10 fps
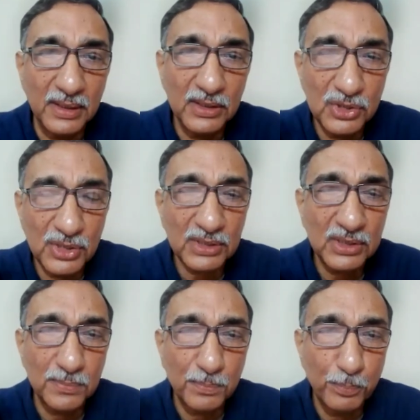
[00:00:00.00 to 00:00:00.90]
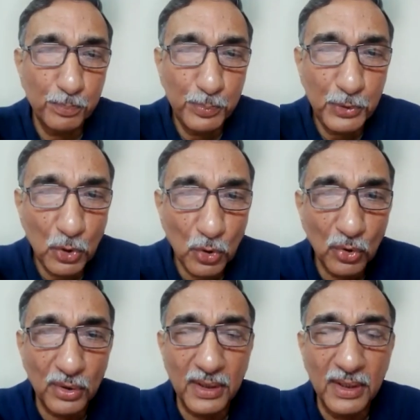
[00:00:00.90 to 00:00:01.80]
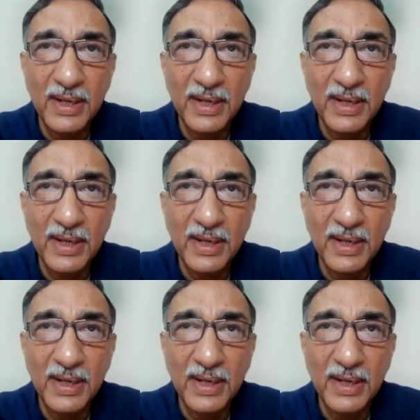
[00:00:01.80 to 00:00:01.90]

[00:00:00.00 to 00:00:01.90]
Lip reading: It is just pure.